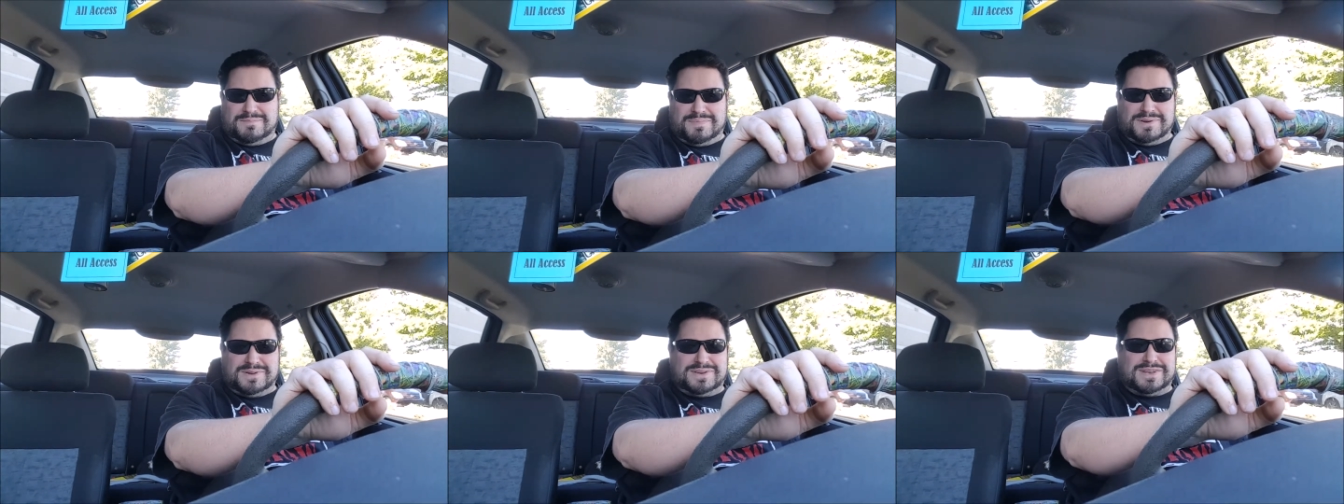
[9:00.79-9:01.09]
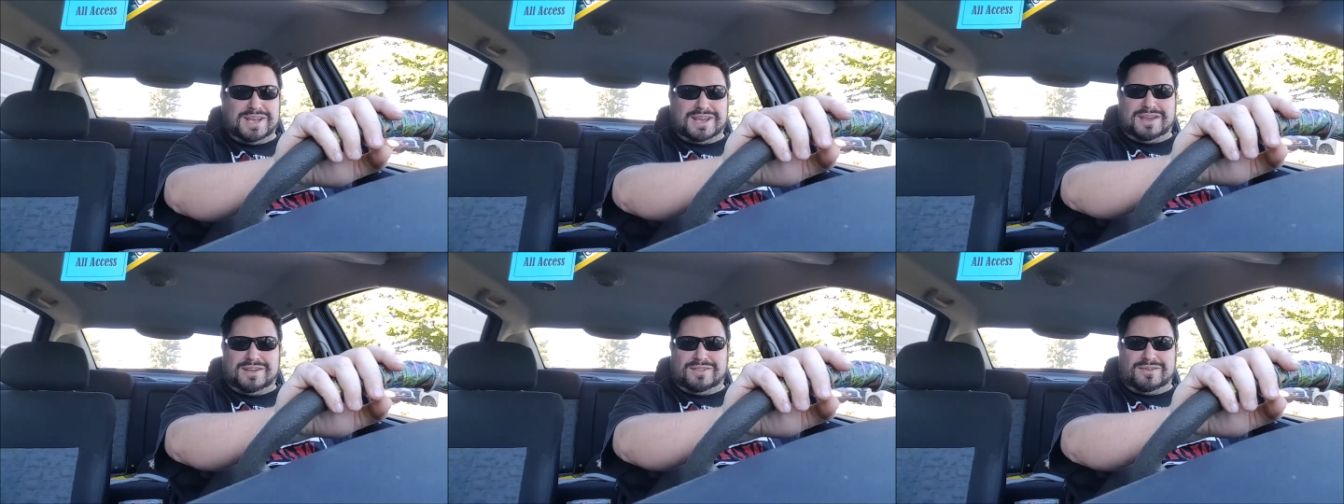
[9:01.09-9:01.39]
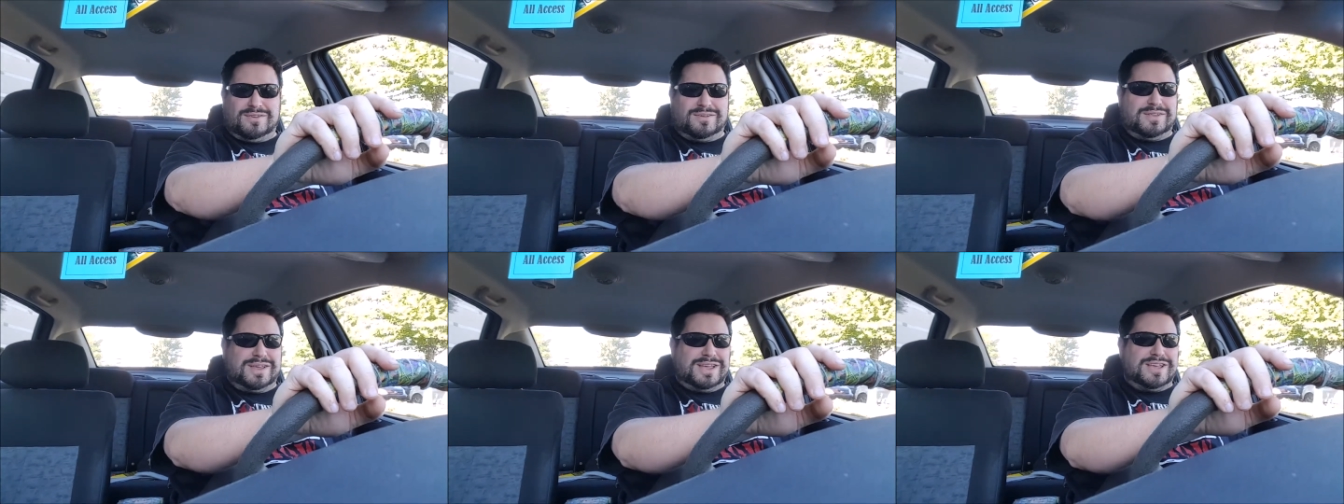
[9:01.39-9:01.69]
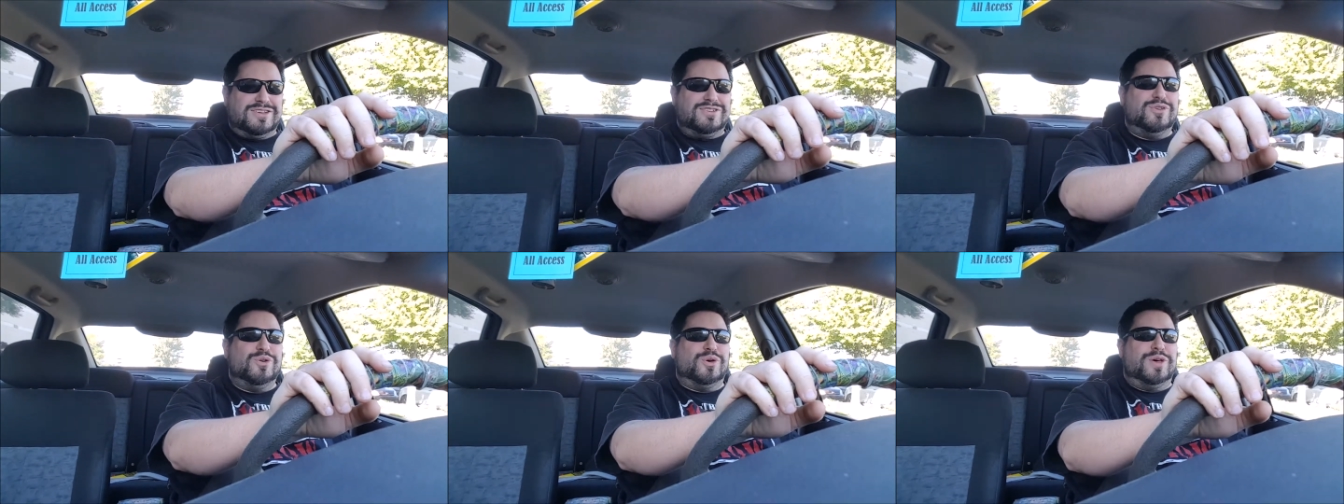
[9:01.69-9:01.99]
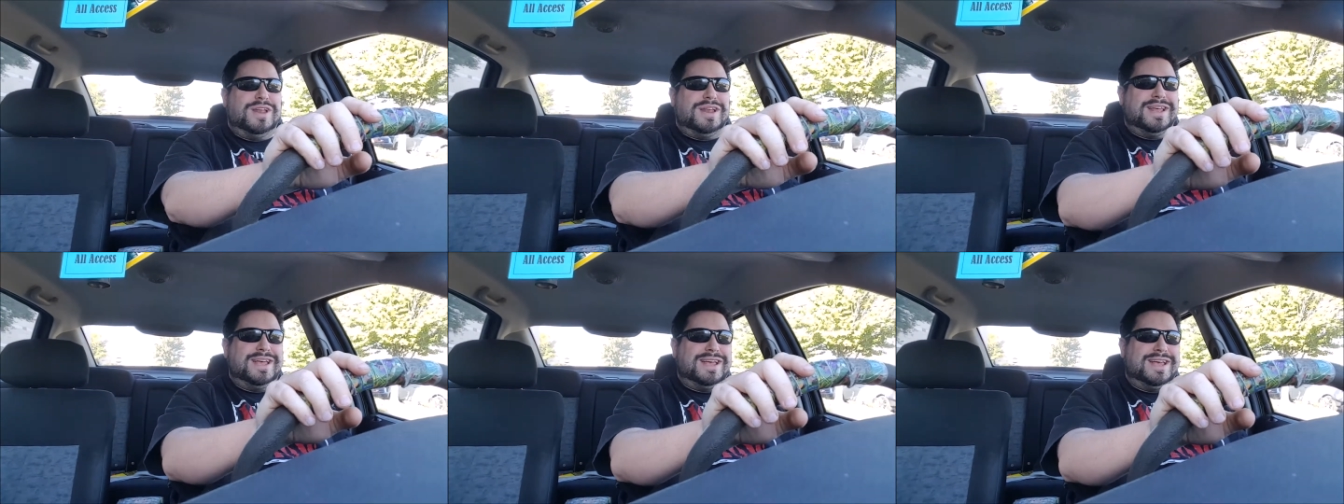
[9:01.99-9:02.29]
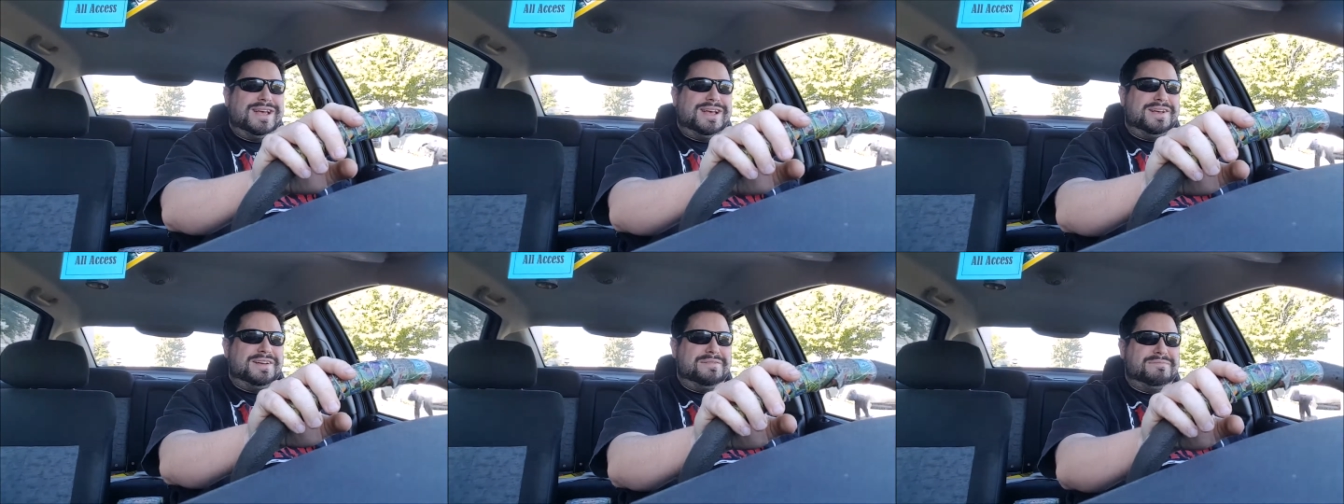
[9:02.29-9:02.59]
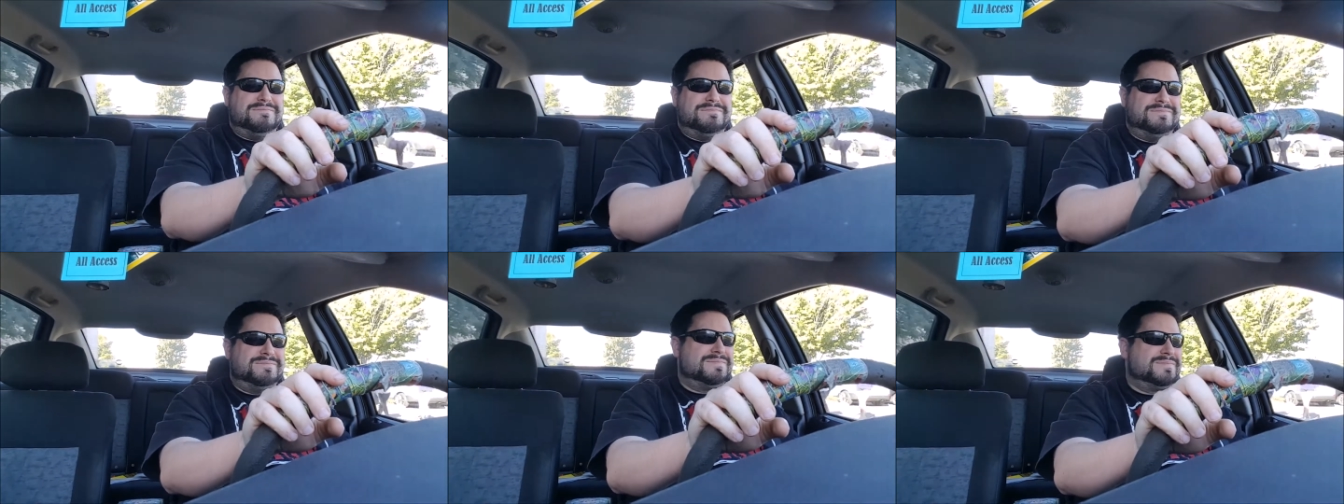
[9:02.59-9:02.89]
particularly good.
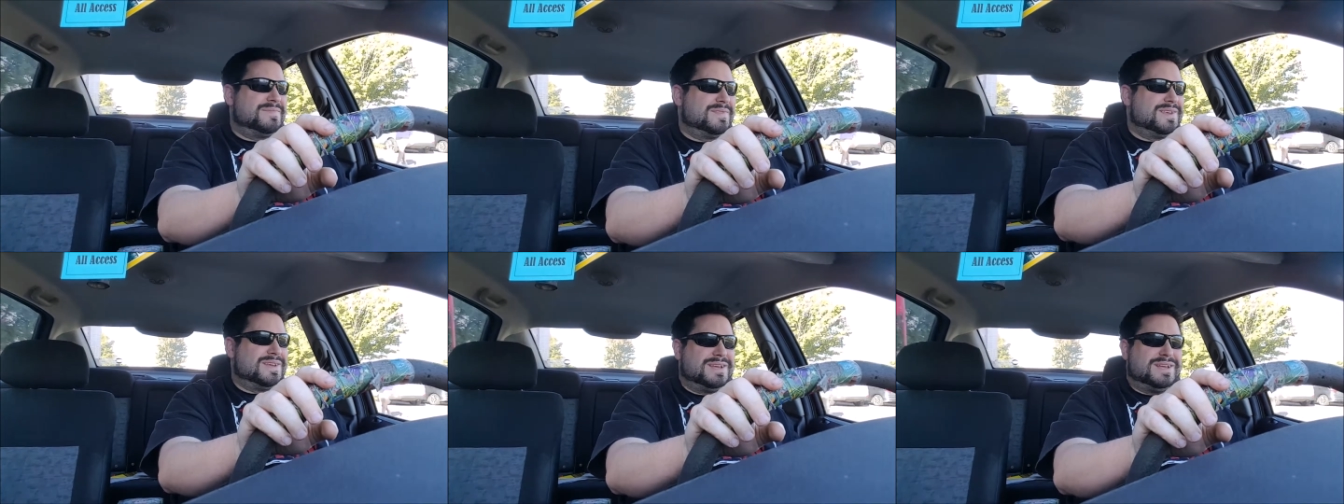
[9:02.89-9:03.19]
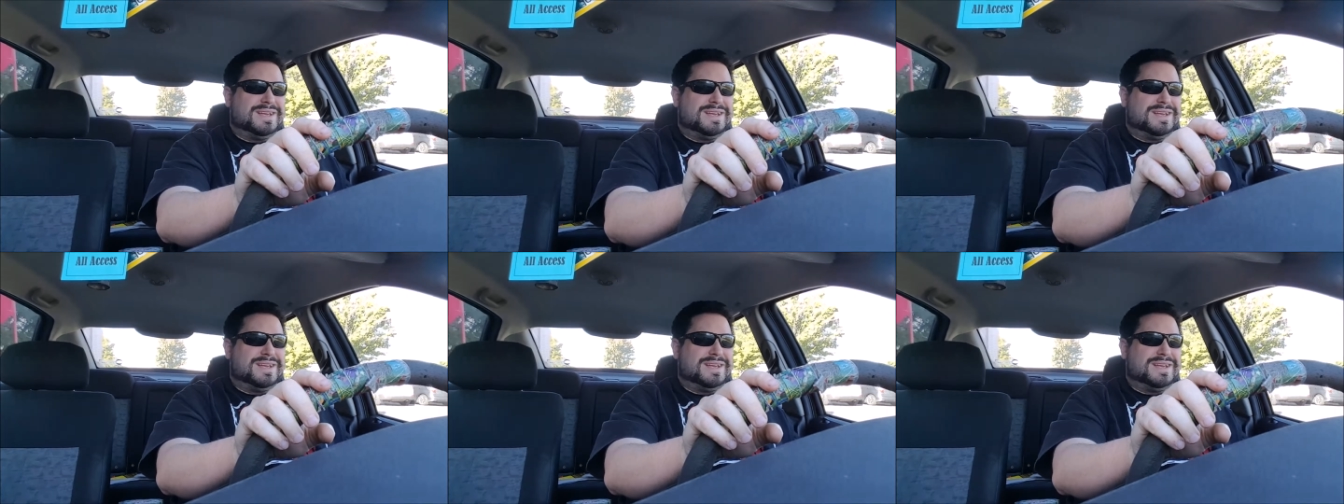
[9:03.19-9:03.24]
Um,